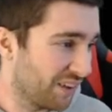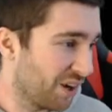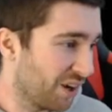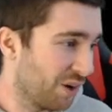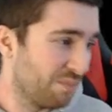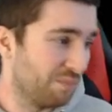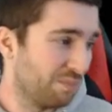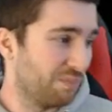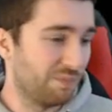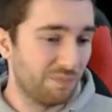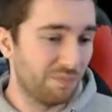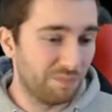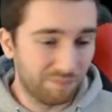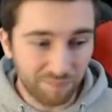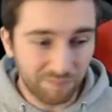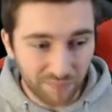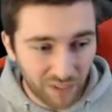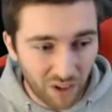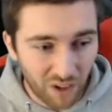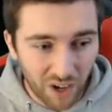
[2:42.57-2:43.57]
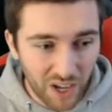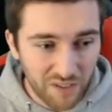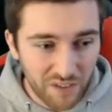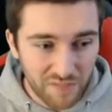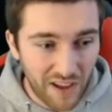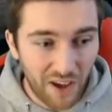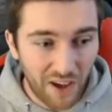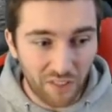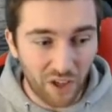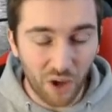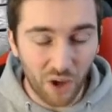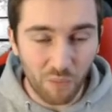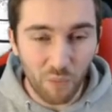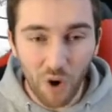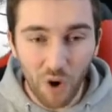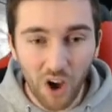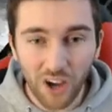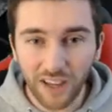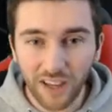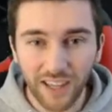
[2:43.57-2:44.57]
I'm live, now that I'm
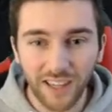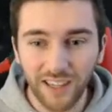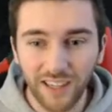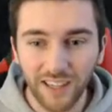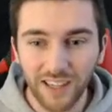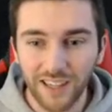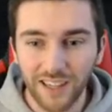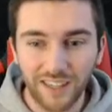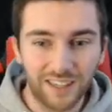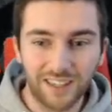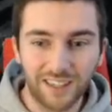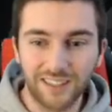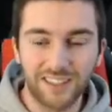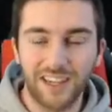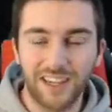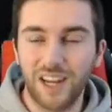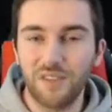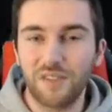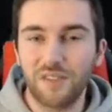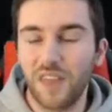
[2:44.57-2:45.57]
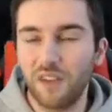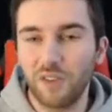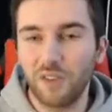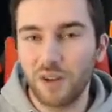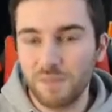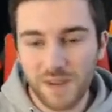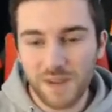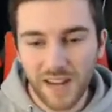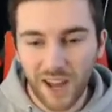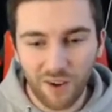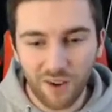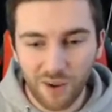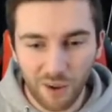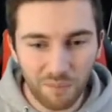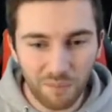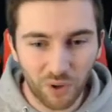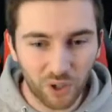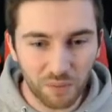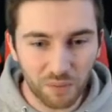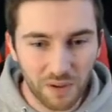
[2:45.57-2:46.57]
working, if they ring me now, I'm
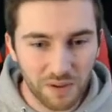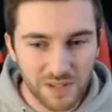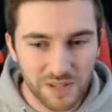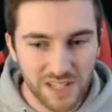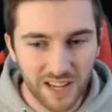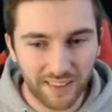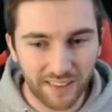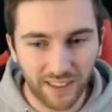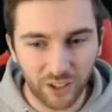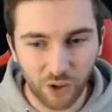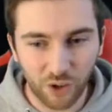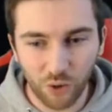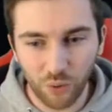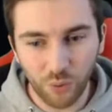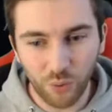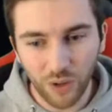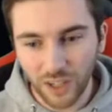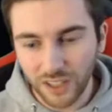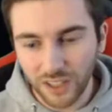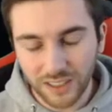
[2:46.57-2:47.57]
not going to be able to take that call.